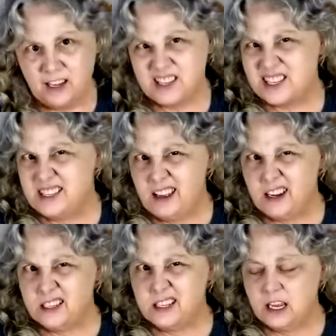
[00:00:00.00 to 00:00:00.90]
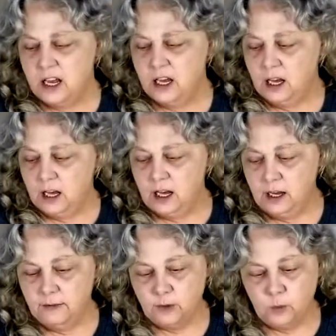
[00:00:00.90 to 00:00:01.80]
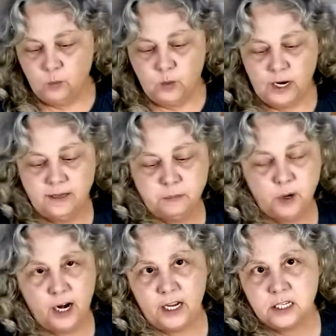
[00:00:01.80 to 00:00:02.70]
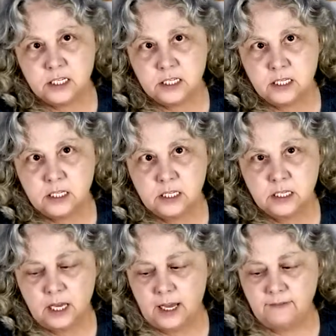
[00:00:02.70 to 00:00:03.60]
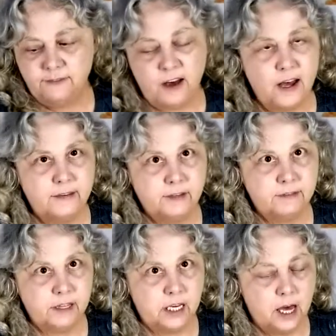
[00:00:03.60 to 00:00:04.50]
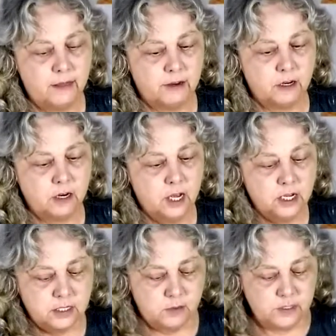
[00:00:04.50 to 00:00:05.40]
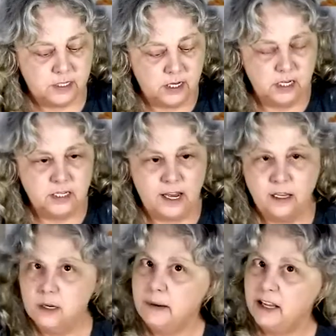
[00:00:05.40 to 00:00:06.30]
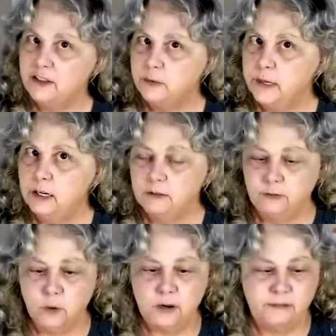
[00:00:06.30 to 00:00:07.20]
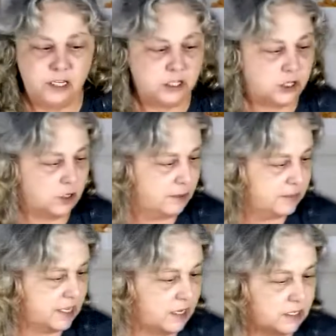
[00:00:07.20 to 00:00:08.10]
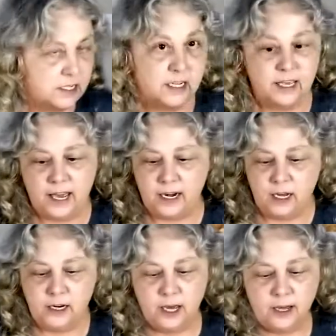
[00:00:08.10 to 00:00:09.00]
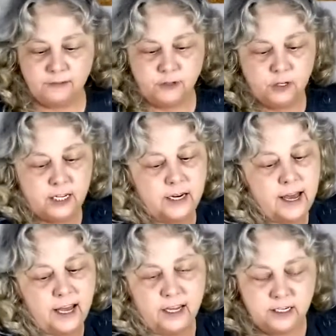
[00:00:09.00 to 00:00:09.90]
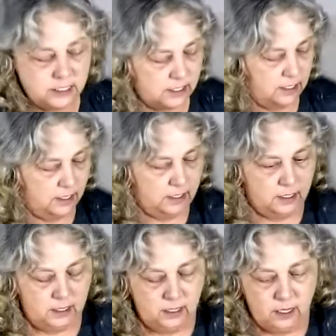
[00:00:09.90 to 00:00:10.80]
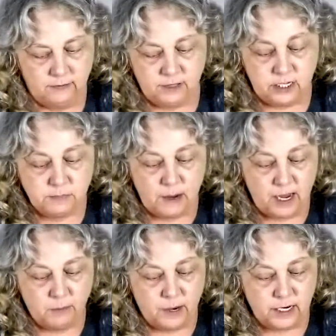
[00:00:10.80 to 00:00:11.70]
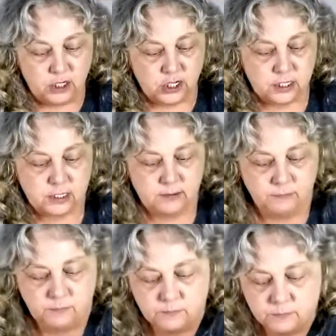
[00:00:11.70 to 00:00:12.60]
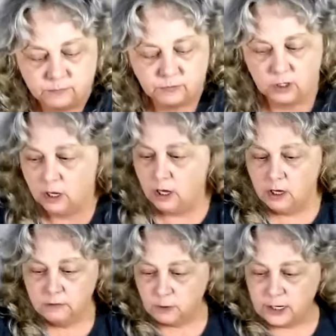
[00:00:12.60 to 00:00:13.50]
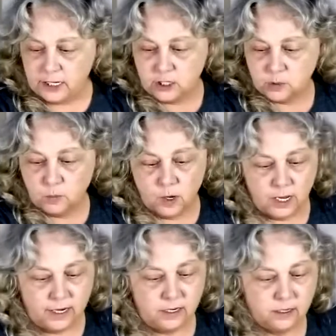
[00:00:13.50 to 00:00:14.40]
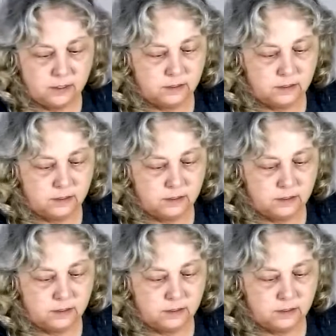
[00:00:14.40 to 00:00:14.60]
6 of one of the prints and 5 of the other. So it's going to take you about 3 or 4 of these strip sets to get enough. You need 8 of these pie wedges for each one.